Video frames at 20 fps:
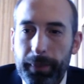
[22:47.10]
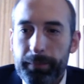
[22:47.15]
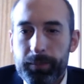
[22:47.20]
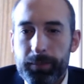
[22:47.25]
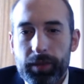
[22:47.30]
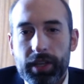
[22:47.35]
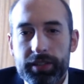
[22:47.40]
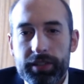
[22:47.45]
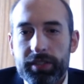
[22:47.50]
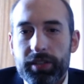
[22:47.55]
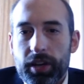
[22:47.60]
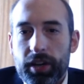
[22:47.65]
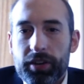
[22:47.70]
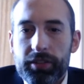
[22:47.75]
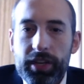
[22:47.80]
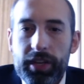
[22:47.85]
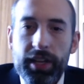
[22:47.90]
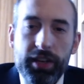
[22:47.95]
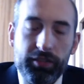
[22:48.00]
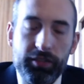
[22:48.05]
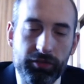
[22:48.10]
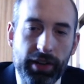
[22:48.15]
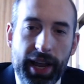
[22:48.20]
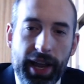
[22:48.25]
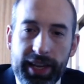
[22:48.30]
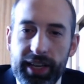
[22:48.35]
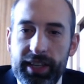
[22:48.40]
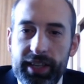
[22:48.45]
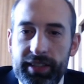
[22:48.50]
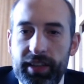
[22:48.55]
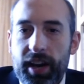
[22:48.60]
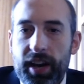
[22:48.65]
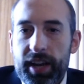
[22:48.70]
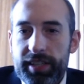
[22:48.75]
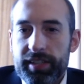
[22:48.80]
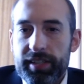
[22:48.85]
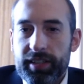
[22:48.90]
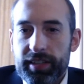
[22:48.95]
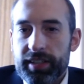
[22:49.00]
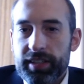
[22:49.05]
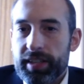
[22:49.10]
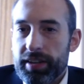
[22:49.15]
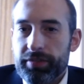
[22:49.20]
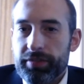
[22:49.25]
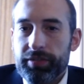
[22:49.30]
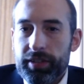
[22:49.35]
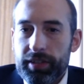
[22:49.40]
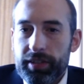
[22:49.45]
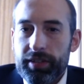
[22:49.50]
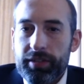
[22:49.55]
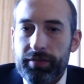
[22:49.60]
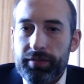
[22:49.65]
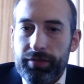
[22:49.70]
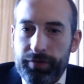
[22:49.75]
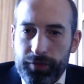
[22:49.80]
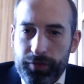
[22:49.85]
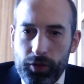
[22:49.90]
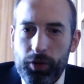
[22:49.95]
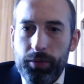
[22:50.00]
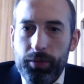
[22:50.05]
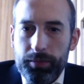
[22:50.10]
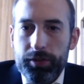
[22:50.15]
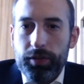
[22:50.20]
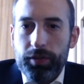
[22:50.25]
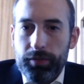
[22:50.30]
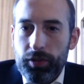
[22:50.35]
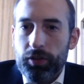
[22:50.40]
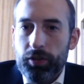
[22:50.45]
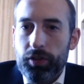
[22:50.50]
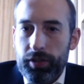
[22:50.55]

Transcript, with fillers: And so recognizing the different forms of law,